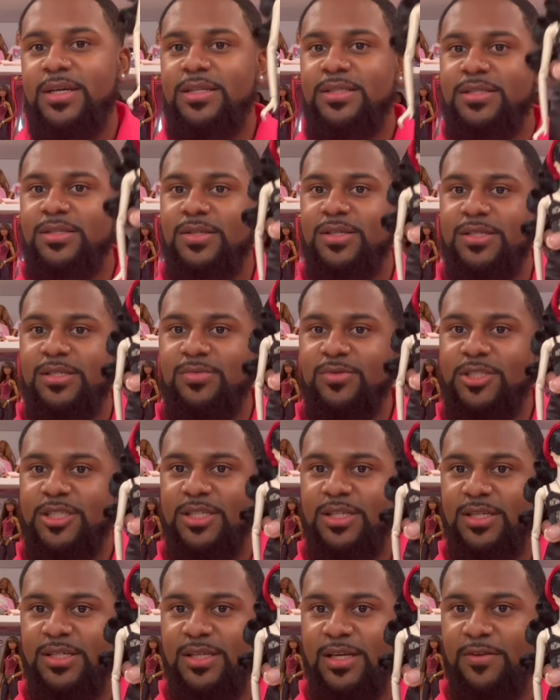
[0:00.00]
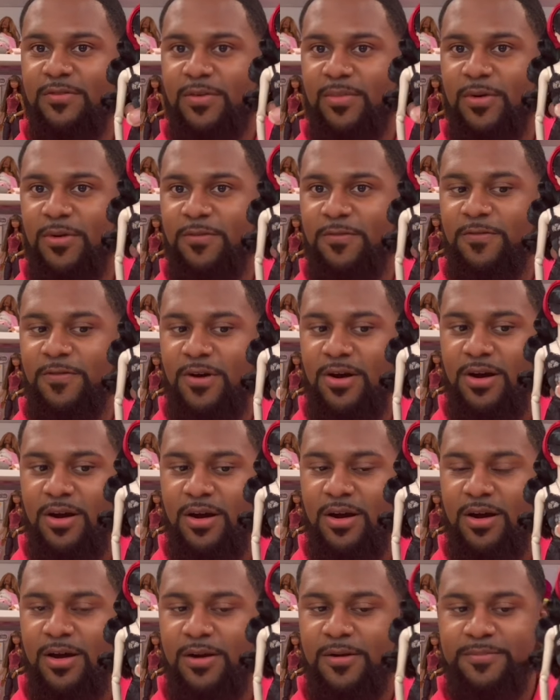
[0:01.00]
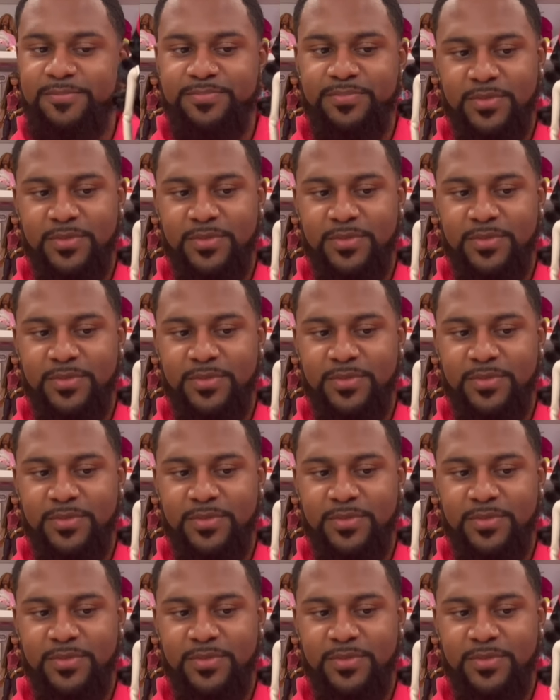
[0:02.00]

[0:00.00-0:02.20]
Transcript: So this is what she looks like from afar.